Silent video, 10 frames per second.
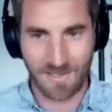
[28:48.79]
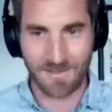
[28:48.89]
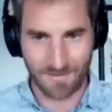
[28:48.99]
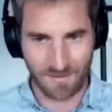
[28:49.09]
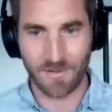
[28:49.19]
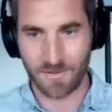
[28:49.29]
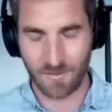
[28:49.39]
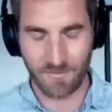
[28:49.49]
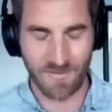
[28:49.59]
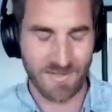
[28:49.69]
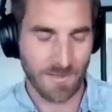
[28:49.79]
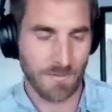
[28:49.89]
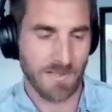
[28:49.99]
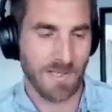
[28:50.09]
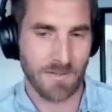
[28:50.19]
can't handle Visa
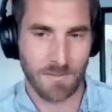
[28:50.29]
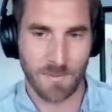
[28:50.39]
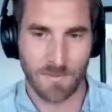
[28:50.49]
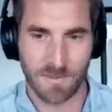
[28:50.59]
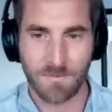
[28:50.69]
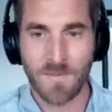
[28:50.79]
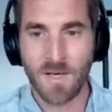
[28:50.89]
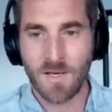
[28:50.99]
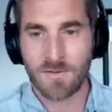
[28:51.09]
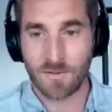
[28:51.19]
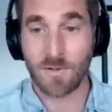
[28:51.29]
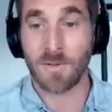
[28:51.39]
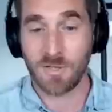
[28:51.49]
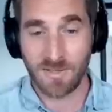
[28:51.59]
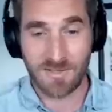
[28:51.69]
right at the moment. So the
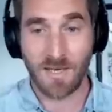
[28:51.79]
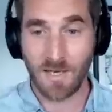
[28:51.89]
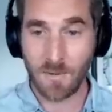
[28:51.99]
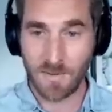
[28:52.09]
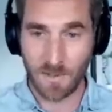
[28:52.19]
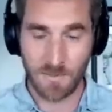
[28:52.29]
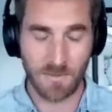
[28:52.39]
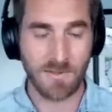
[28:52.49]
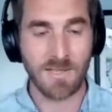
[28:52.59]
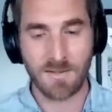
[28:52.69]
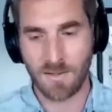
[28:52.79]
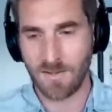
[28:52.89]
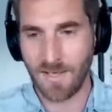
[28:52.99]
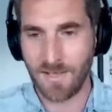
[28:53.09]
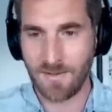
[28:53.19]
question is, how can we do that?
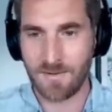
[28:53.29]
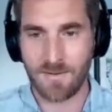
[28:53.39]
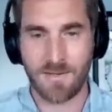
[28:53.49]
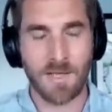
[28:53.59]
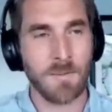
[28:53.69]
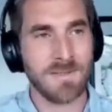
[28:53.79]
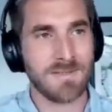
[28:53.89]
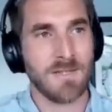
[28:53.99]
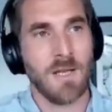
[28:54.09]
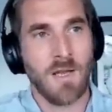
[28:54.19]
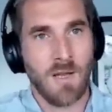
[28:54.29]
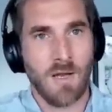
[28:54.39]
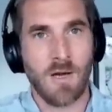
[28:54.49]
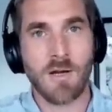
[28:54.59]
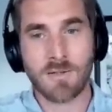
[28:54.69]
Uh, and there is
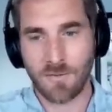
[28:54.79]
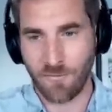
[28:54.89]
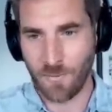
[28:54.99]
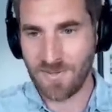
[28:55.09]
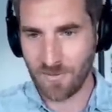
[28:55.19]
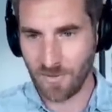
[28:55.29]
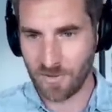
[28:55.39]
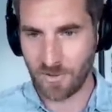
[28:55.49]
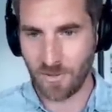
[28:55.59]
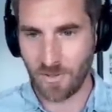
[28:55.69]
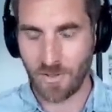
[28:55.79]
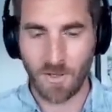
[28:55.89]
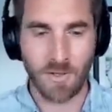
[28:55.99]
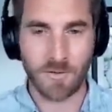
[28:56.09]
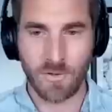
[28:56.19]
a lot of research uh,
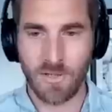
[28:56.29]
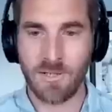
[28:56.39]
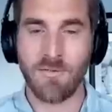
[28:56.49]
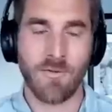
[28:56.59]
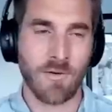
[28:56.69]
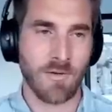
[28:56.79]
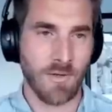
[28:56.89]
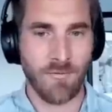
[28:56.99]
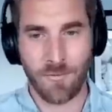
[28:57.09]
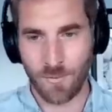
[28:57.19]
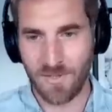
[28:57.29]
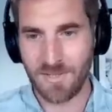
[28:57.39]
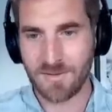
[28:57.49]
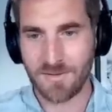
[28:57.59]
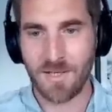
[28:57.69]
ongoing for a few
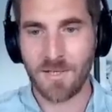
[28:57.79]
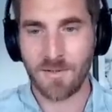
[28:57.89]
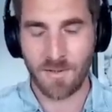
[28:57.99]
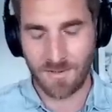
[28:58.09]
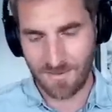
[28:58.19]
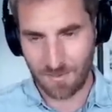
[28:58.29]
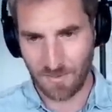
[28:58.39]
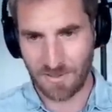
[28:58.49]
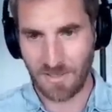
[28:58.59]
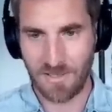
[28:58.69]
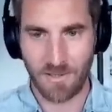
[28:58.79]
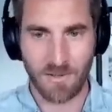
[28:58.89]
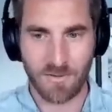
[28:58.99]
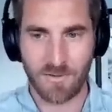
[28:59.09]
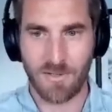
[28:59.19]
years now, especially
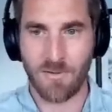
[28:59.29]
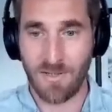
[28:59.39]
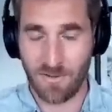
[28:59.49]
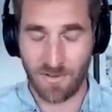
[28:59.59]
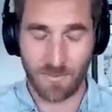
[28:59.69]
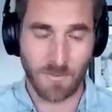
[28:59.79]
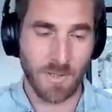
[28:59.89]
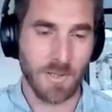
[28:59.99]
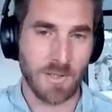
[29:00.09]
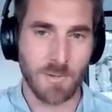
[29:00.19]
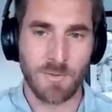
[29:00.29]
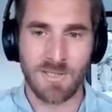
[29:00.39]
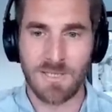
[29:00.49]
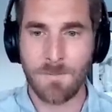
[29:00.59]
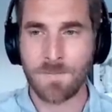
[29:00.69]
on the Ethereum uh,
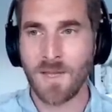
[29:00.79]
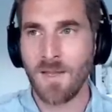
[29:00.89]
community.